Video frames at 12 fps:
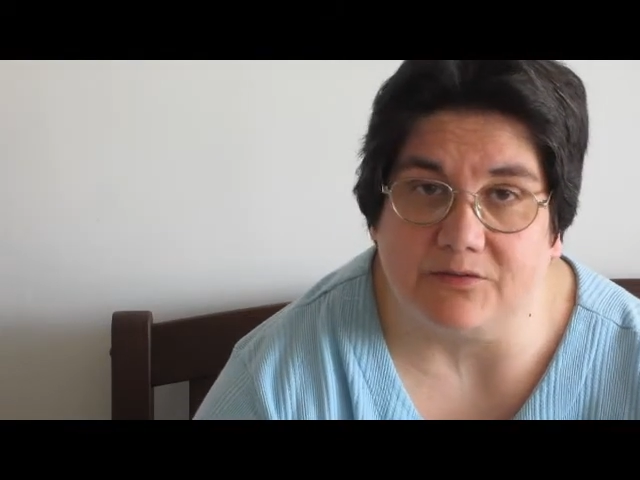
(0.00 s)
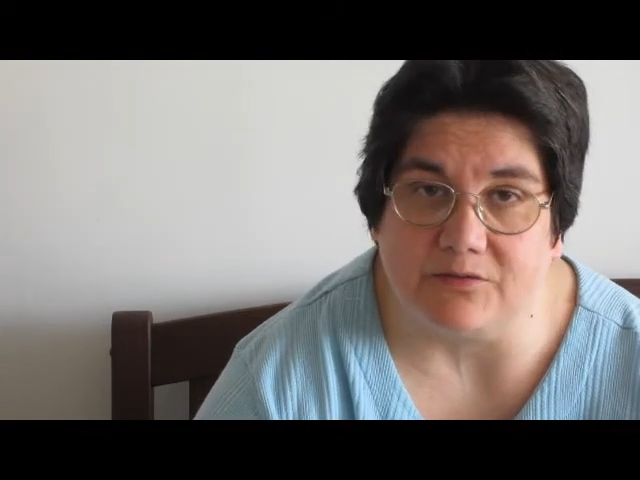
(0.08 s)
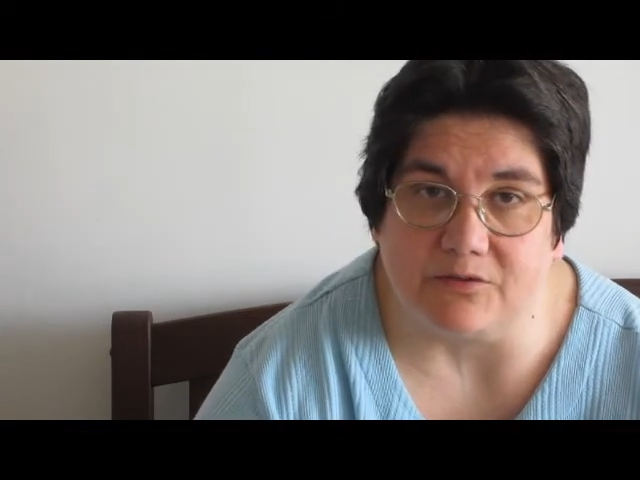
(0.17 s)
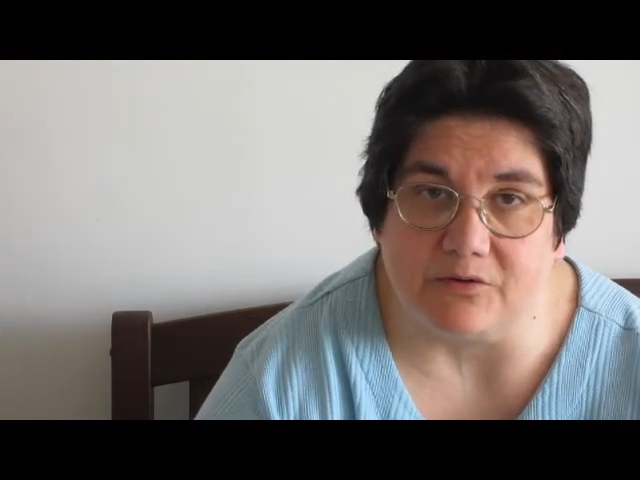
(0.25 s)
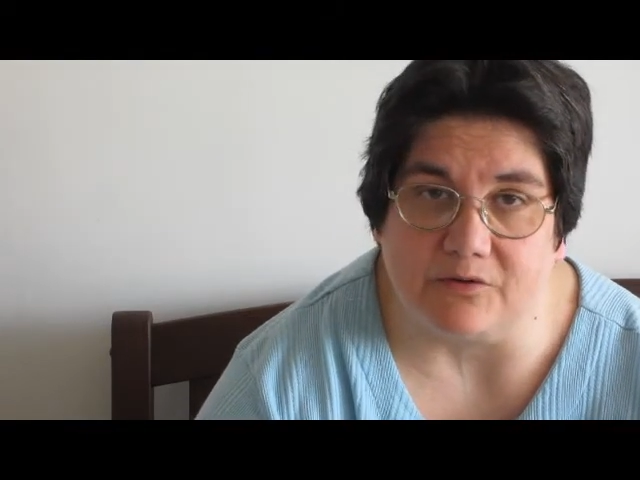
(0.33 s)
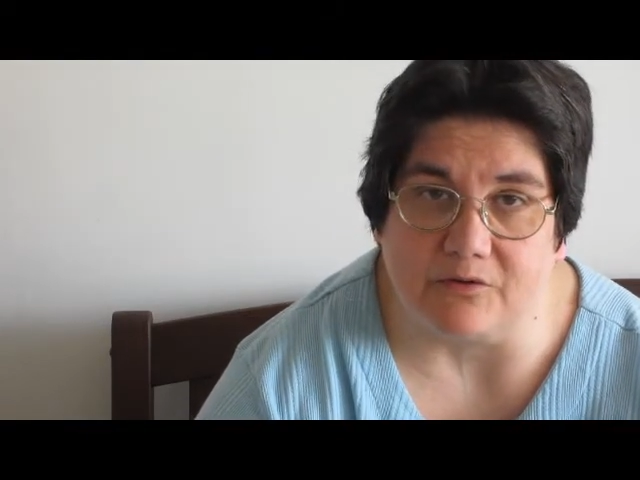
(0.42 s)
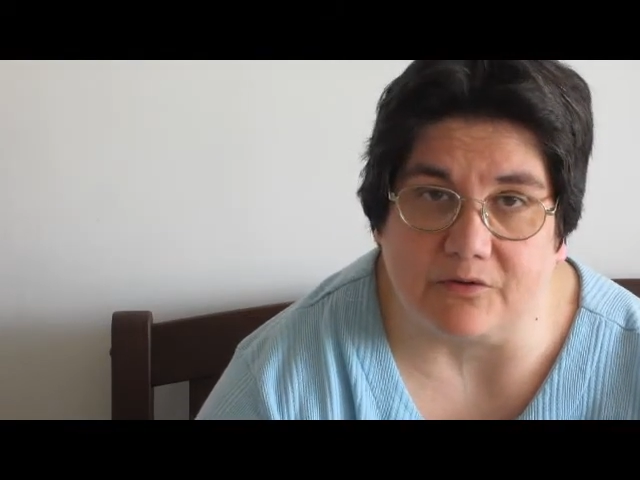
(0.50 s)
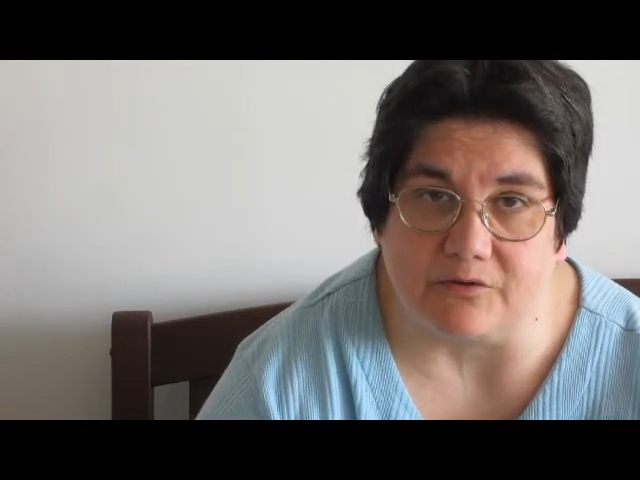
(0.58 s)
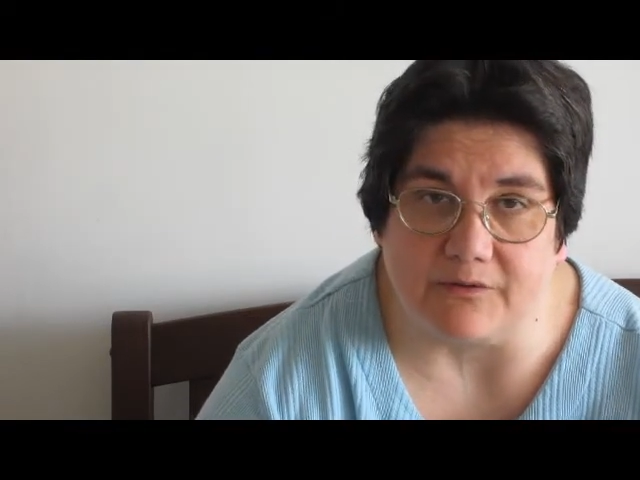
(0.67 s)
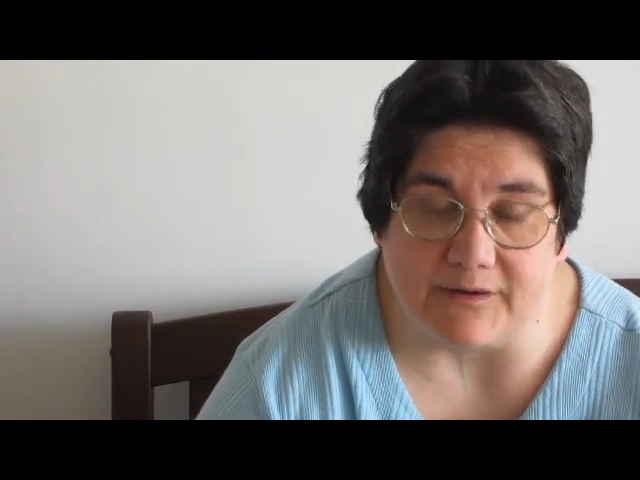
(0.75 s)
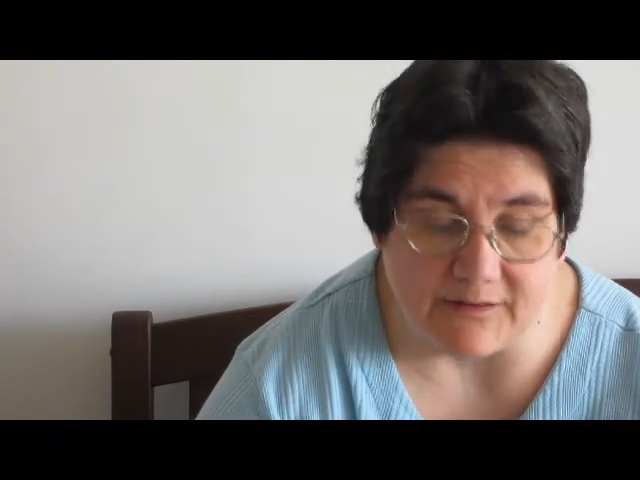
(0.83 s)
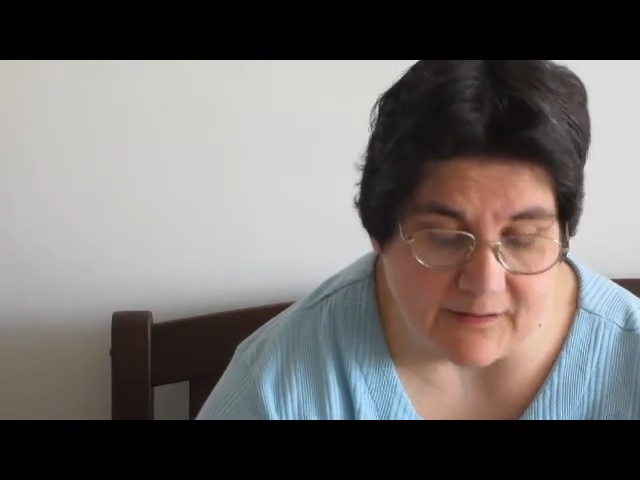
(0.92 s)
to do,
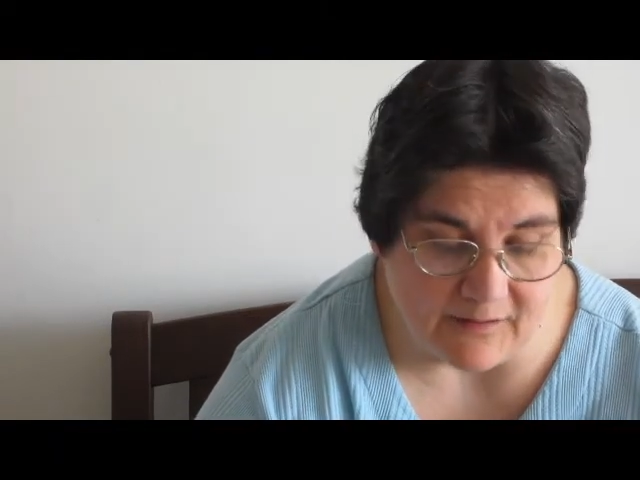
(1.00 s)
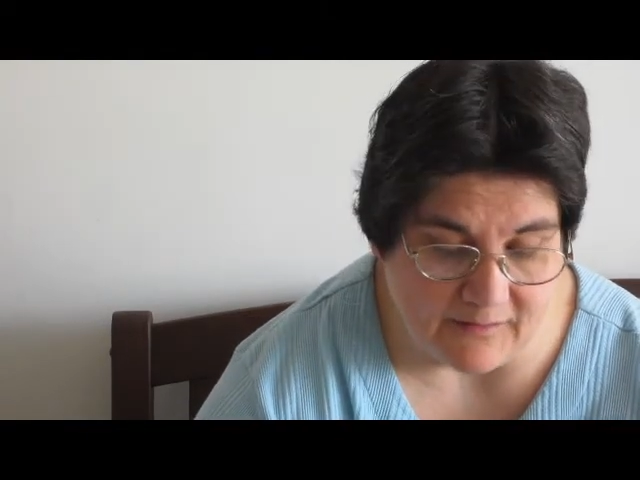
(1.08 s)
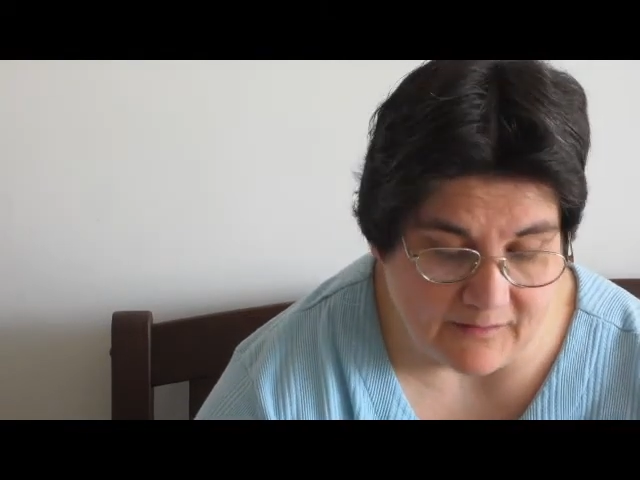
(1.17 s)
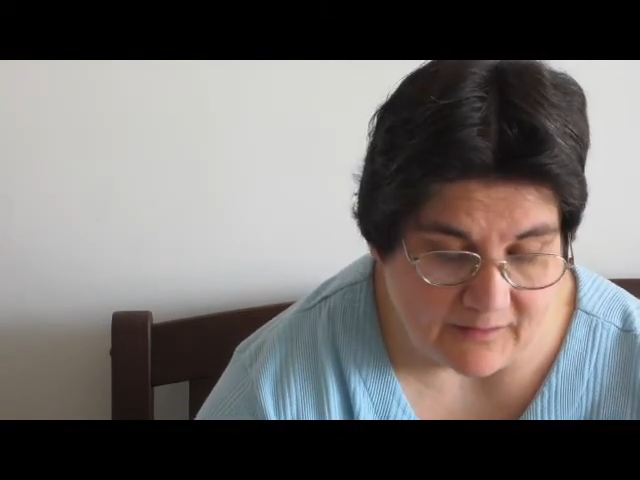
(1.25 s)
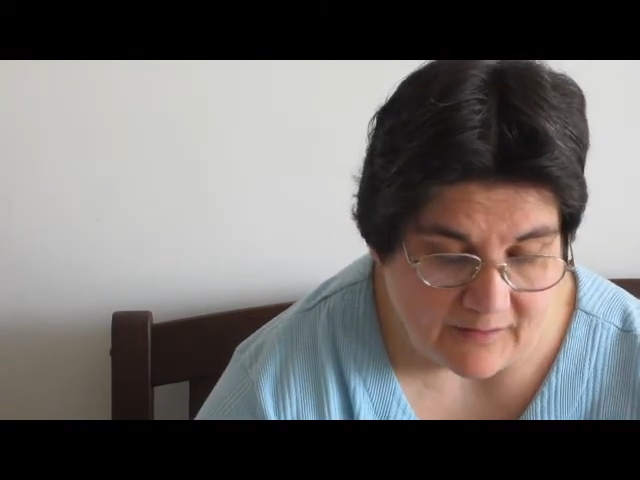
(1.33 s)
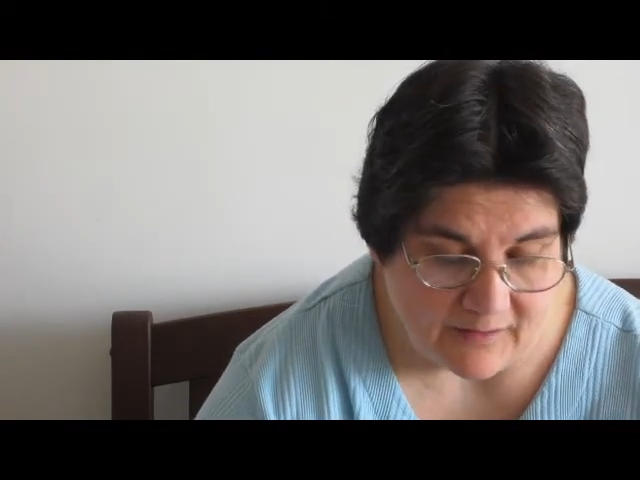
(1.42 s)
Karina.